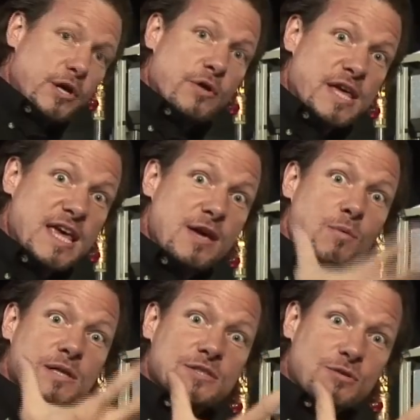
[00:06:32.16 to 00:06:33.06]
know the heat
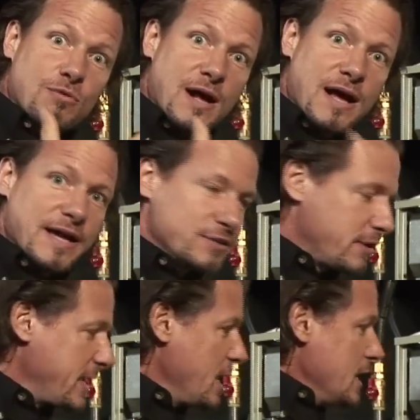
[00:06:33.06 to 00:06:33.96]
wants to rise,
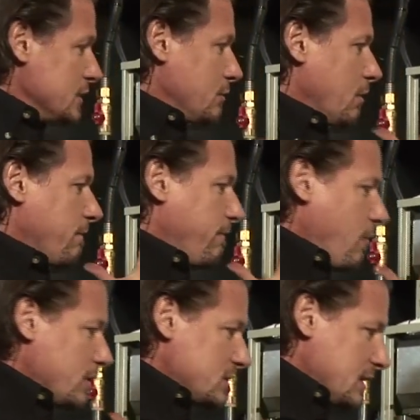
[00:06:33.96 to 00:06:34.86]
right? So we're
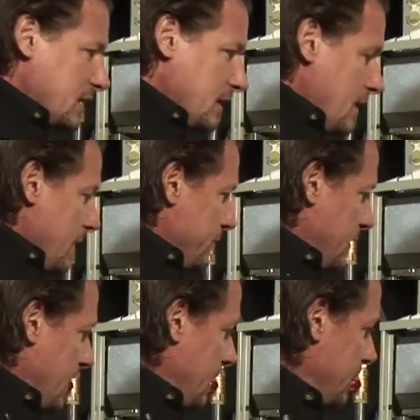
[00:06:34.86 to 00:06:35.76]
forcing
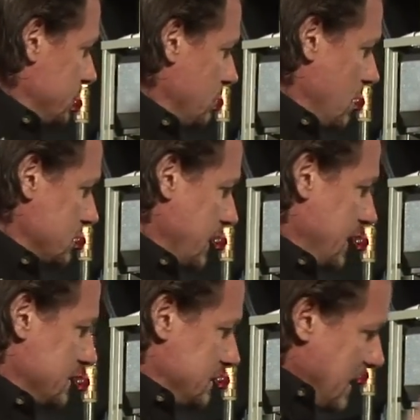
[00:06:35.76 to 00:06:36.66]
that exhaust
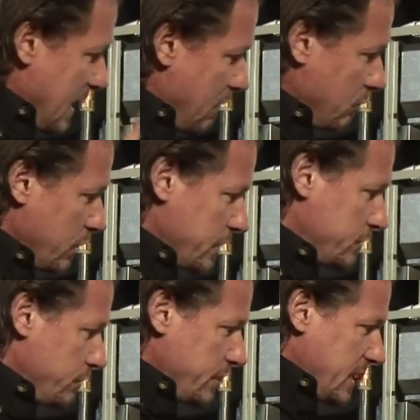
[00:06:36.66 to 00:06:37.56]
gas downward
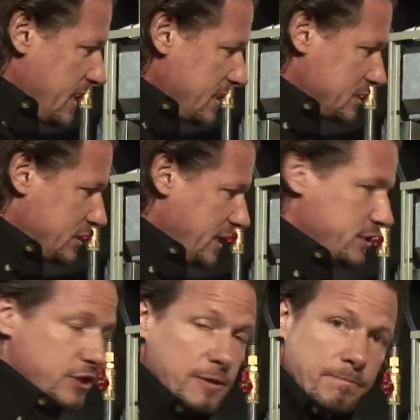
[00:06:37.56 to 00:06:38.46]
through the heat
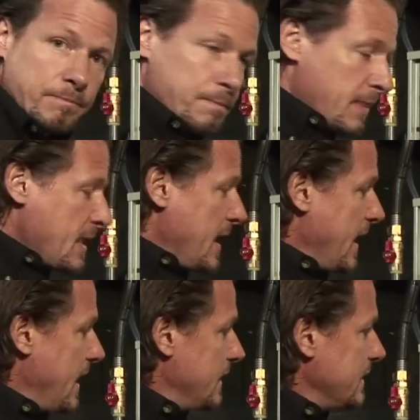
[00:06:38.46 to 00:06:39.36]
exchanger
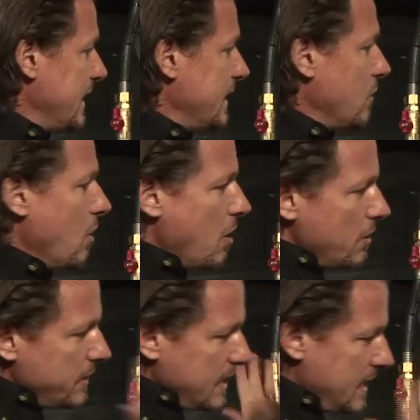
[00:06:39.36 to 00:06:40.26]
and getting
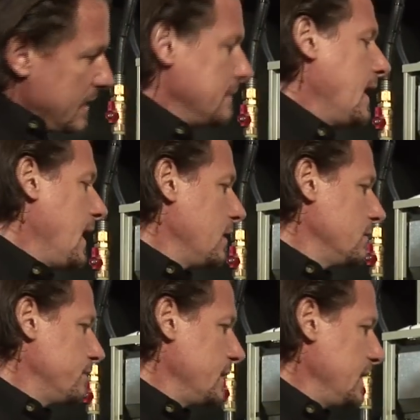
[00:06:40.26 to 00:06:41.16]
all the heat out
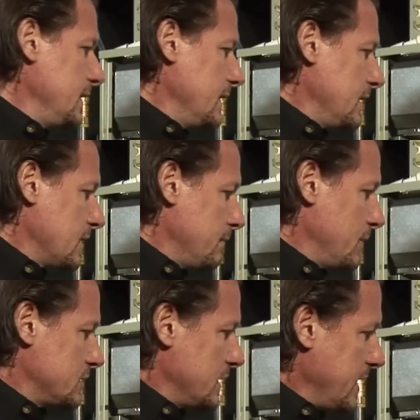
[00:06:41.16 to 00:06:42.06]
of the uh,
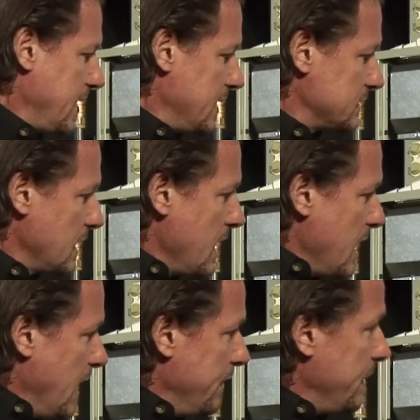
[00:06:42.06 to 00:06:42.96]
combustion gas
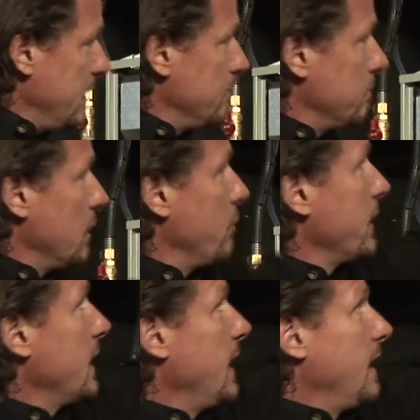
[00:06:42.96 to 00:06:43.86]
and then
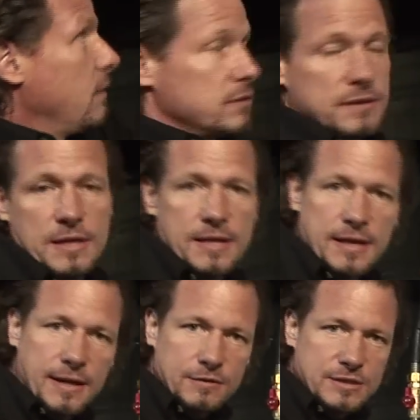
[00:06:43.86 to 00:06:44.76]
blowing it out
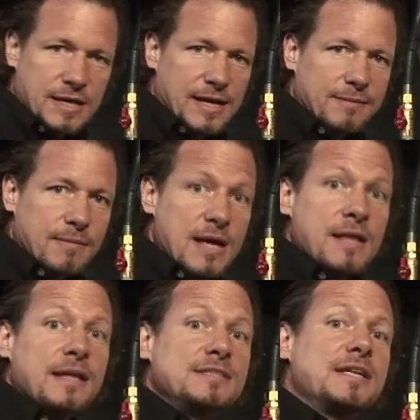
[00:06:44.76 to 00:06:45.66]
outside.
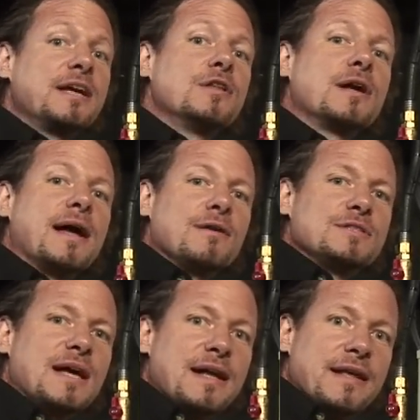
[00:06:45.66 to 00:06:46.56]
Let's take a look
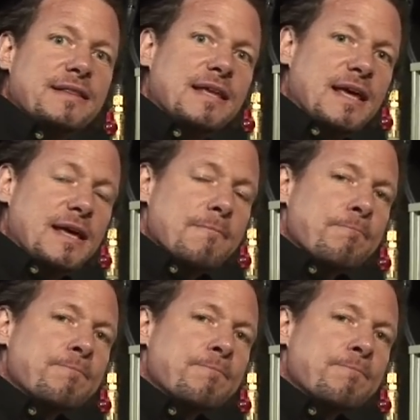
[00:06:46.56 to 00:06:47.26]
outside at the